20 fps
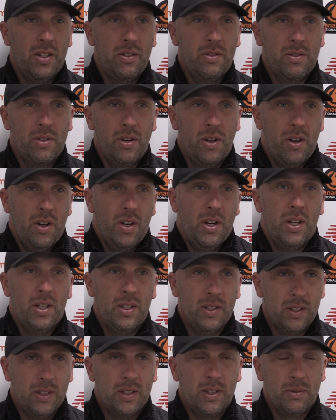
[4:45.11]
you've got
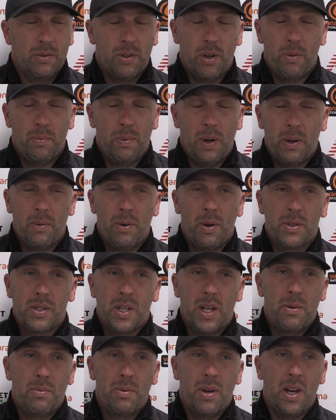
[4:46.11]
to play well to
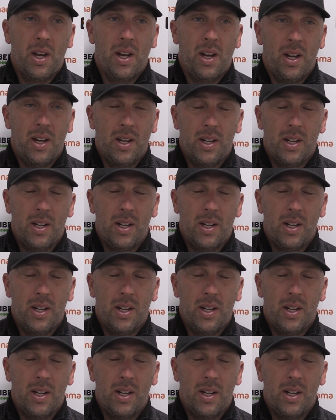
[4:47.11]
keep it.